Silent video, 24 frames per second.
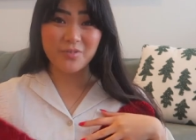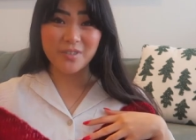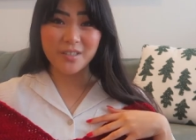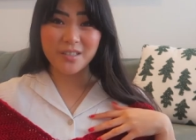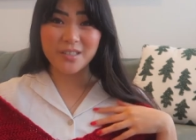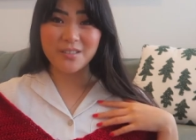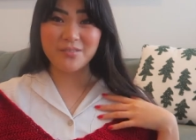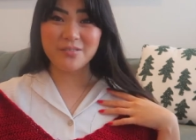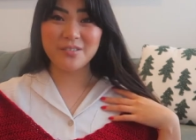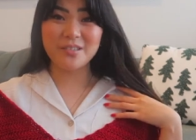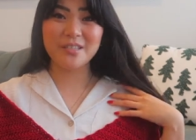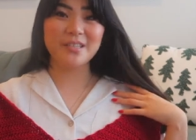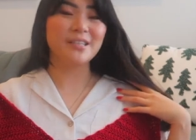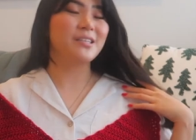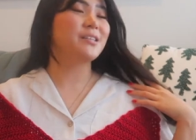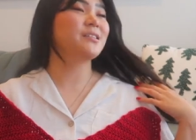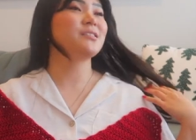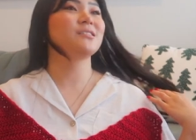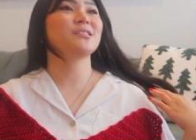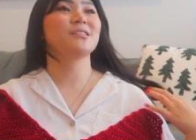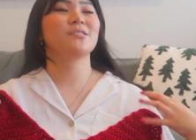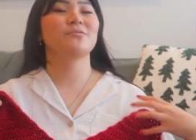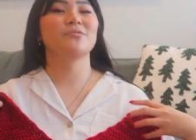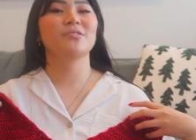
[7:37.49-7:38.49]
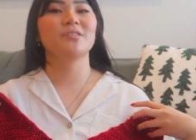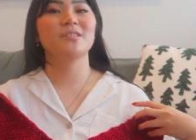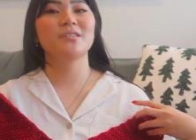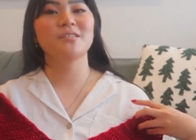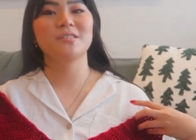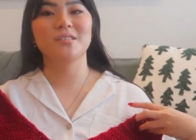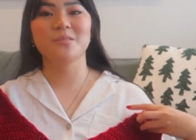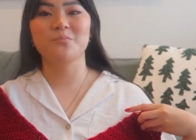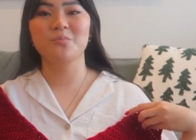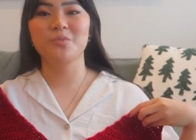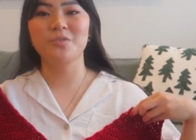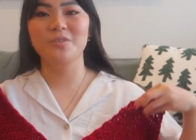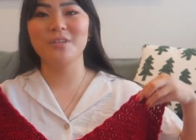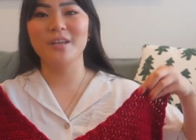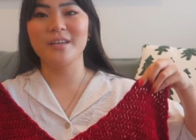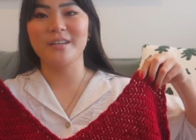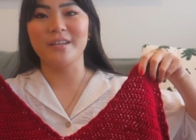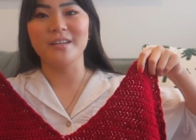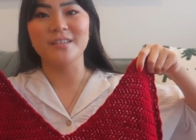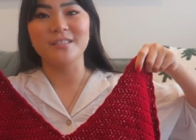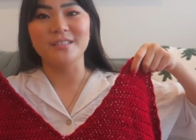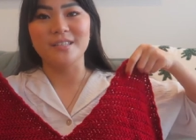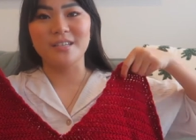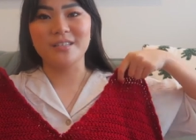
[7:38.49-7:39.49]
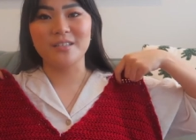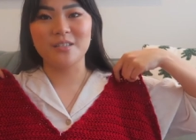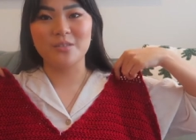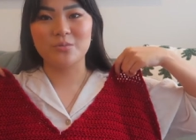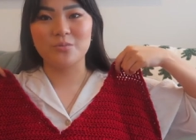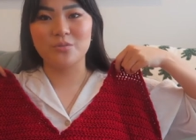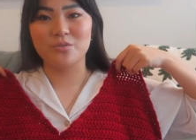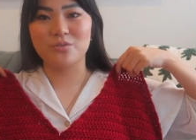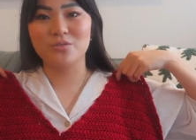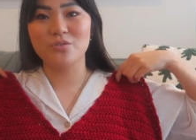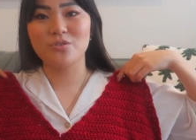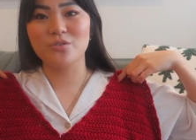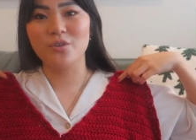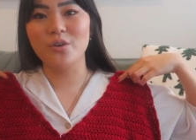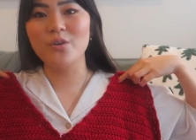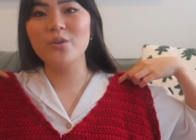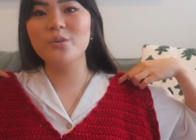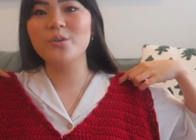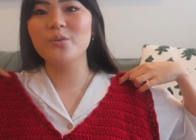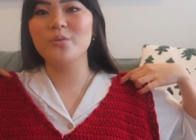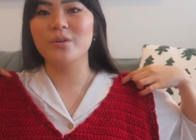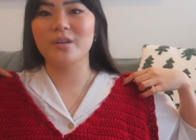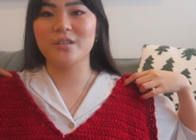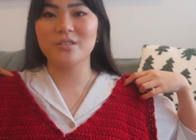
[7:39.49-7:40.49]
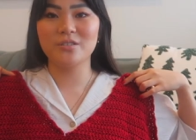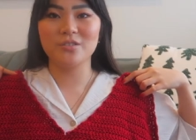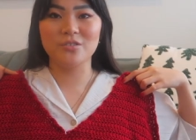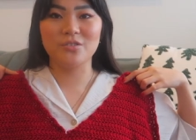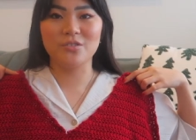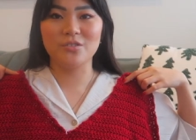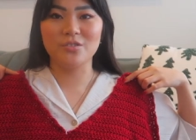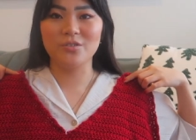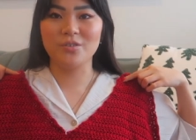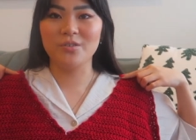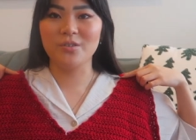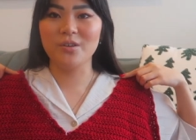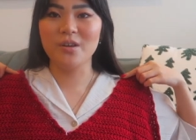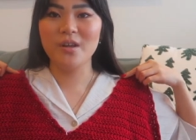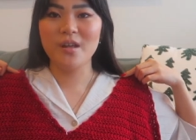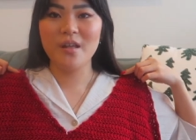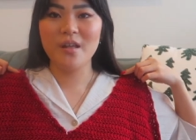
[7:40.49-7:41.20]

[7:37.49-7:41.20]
Really, really easy, really simple. Like I said, this was so quick to do.